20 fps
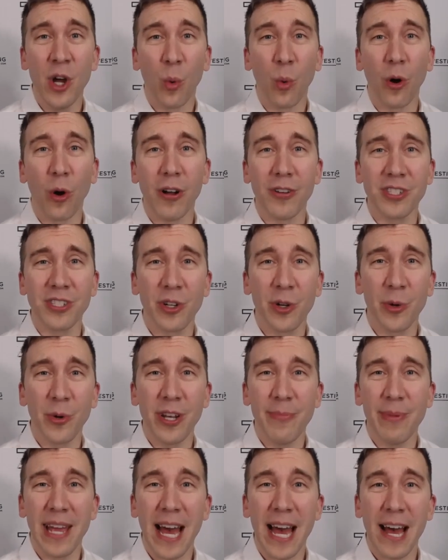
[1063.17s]
we're also going
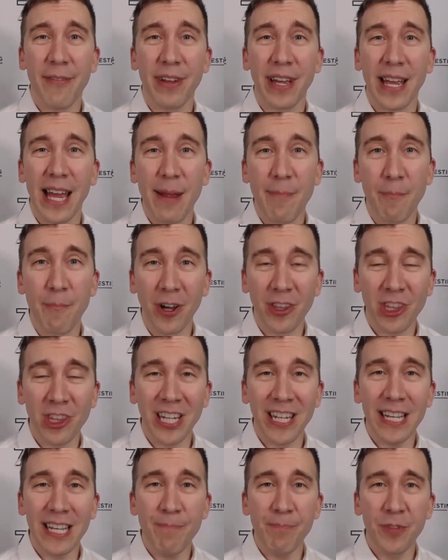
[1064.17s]
to be having a
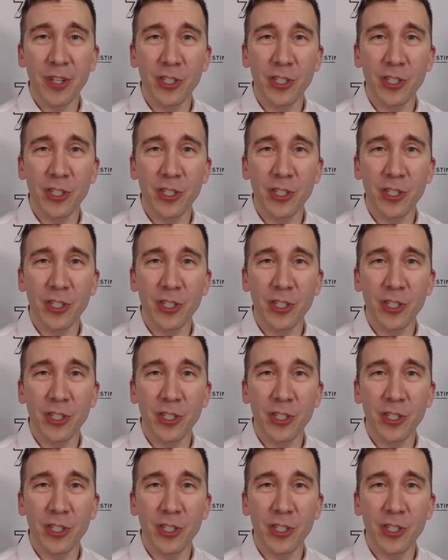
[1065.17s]
monthly